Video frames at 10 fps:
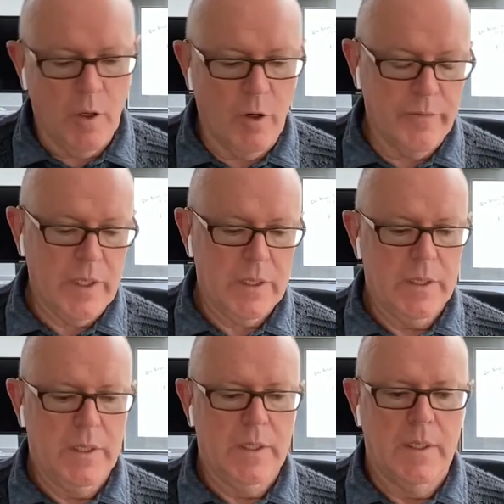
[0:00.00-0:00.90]
offer
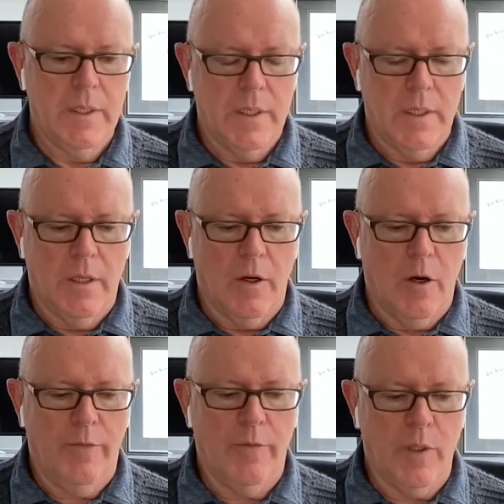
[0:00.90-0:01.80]

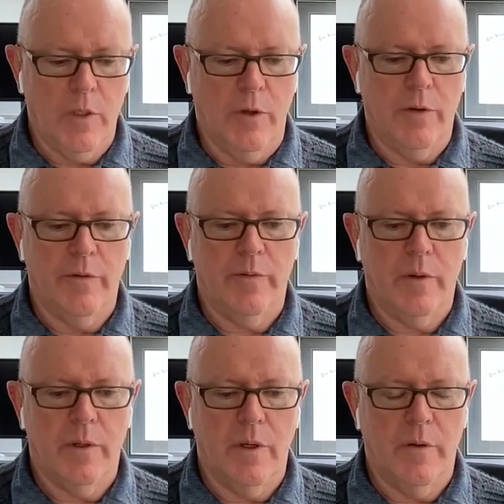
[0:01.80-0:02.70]
offer a lot of,
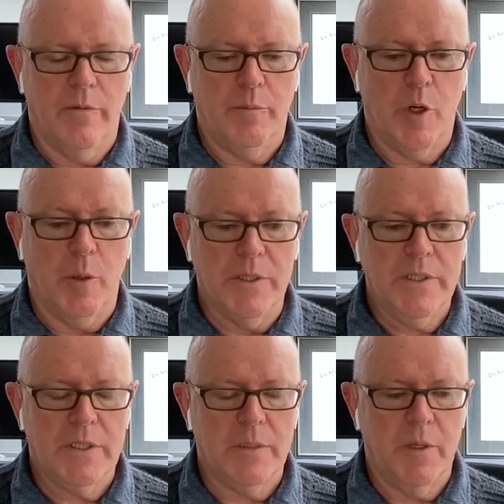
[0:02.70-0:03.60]
of
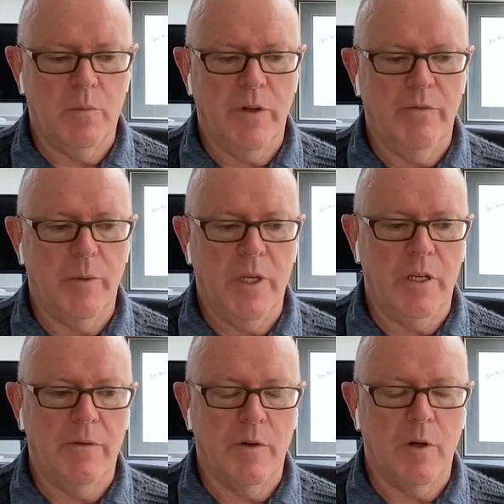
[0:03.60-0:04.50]
promise. I mean, we've been
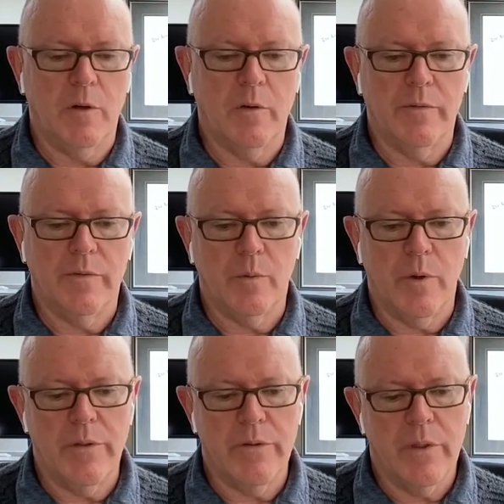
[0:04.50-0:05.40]
involved
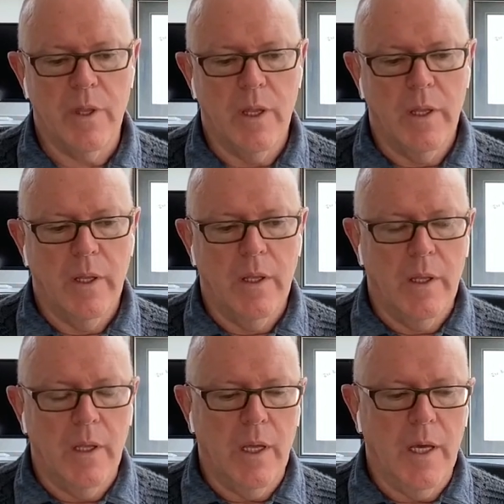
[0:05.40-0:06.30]
with
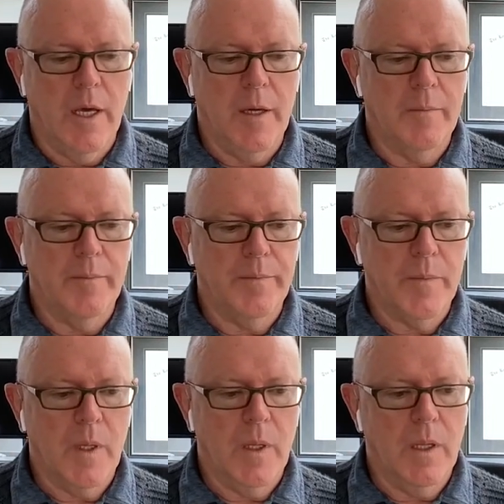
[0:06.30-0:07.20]
um,
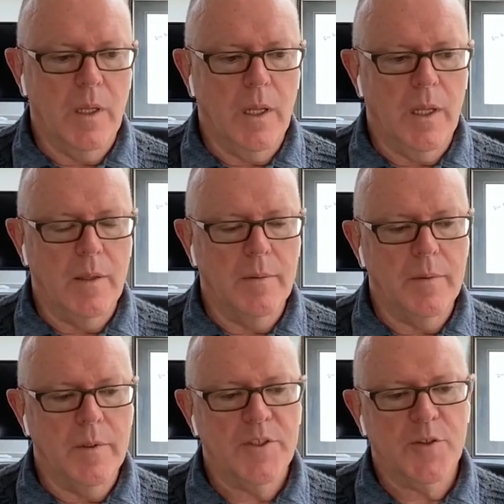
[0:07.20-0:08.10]
uh,
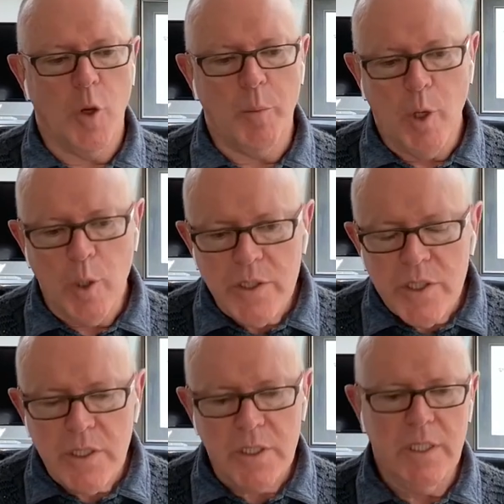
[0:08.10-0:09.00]
Stop
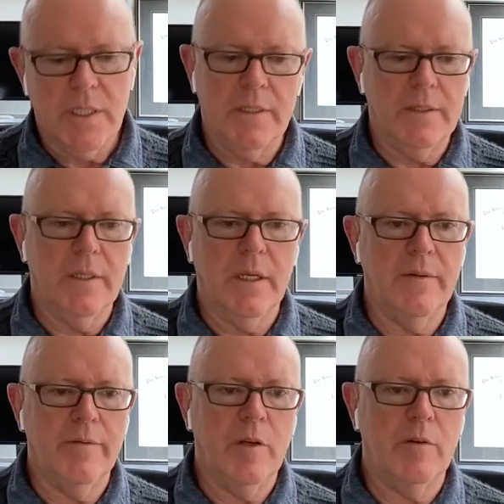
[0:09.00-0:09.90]
Ost and,
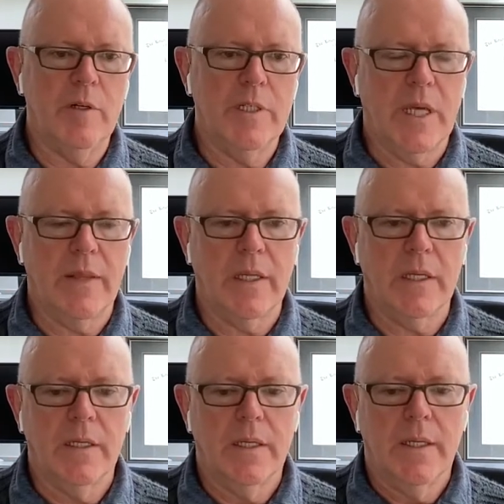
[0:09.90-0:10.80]
and various other
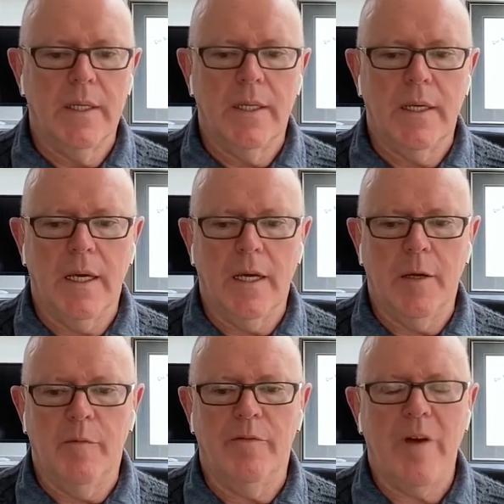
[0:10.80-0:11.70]

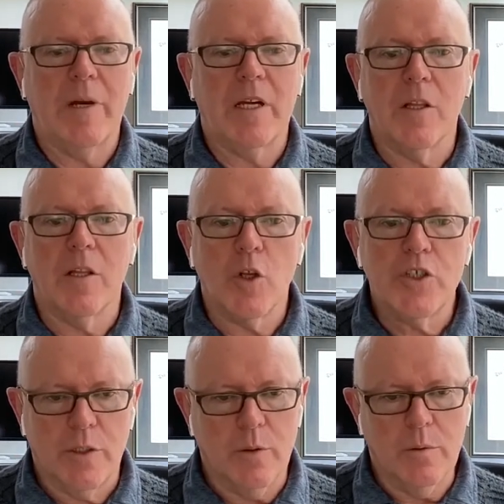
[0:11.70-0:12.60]
um,
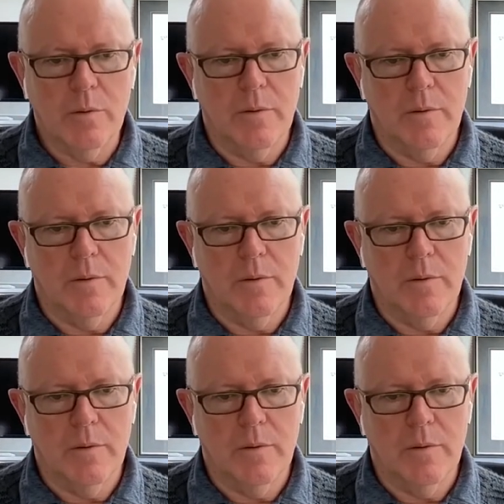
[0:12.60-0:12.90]
pharmacological